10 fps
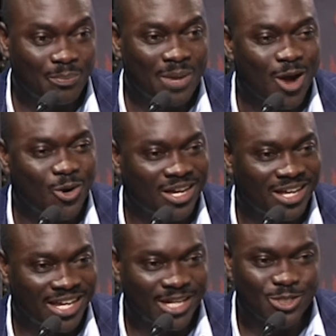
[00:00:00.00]
power
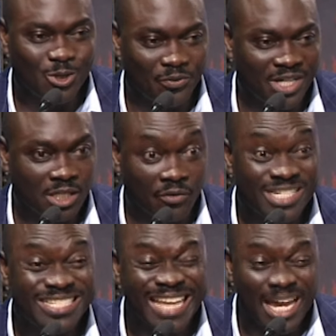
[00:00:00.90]
and sovereignty
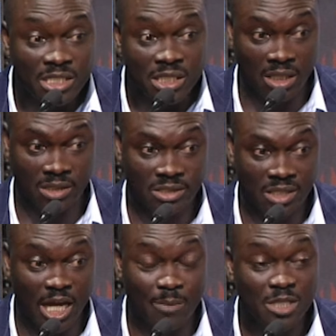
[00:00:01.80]
resides in
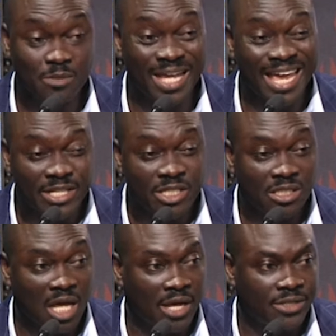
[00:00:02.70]
us and must be
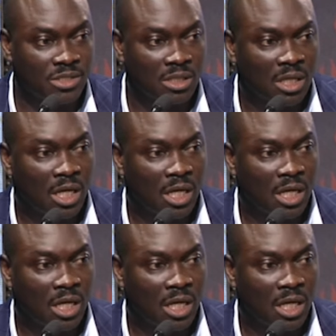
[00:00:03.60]
exercised